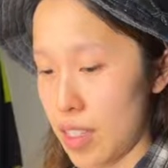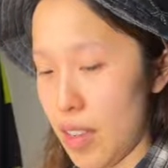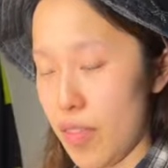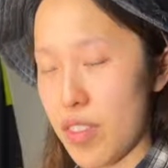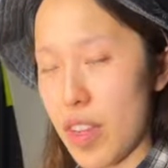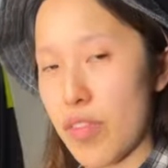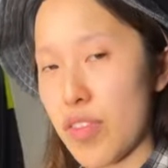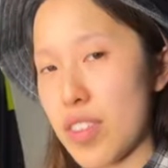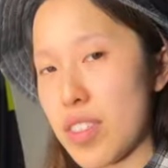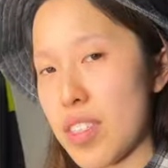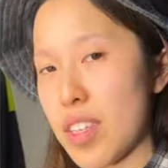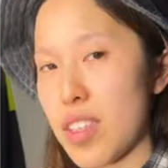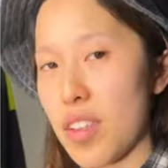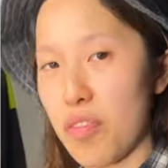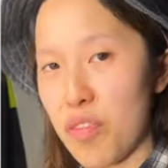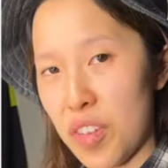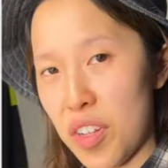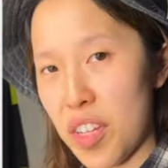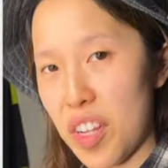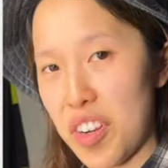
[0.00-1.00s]
I've definitely seen the
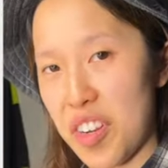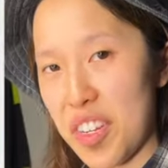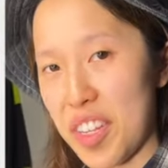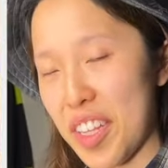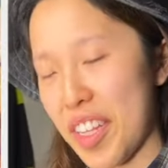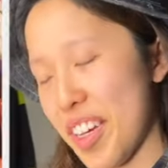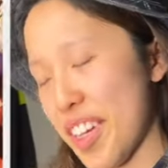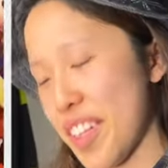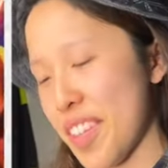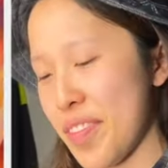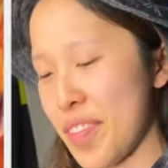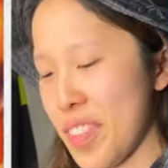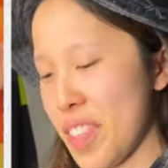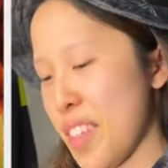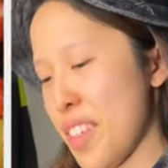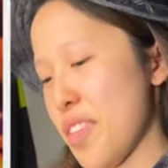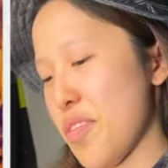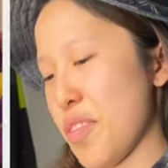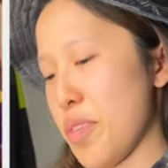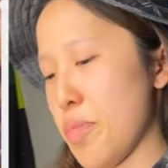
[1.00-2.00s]
full art a lot
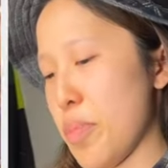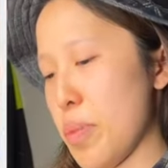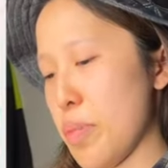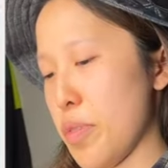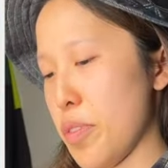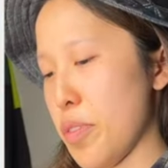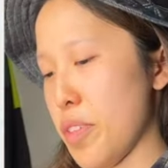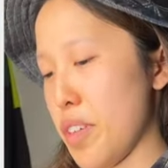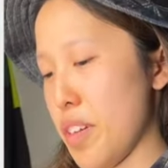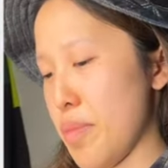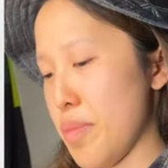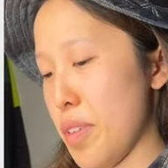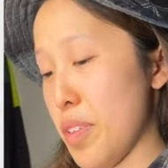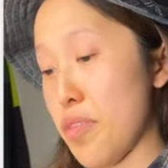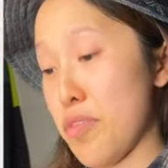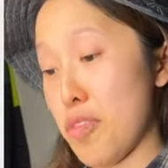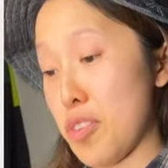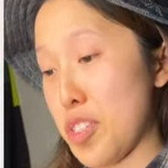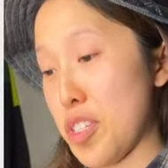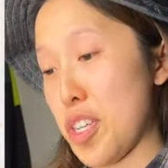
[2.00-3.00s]
when people
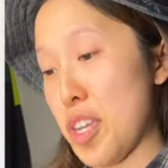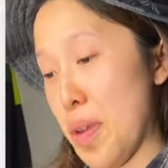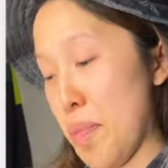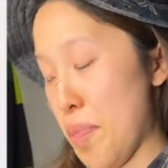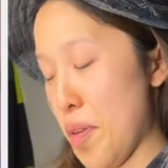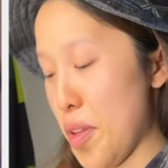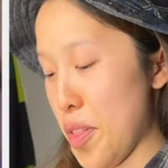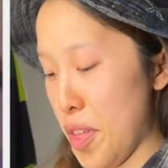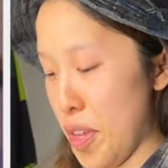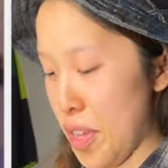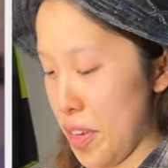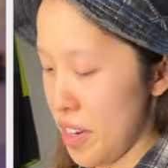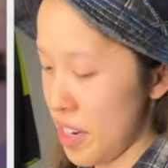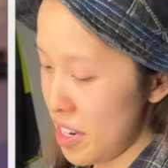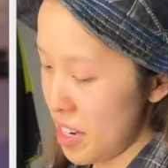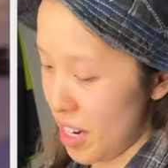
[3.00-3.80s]
unfortunately pull it.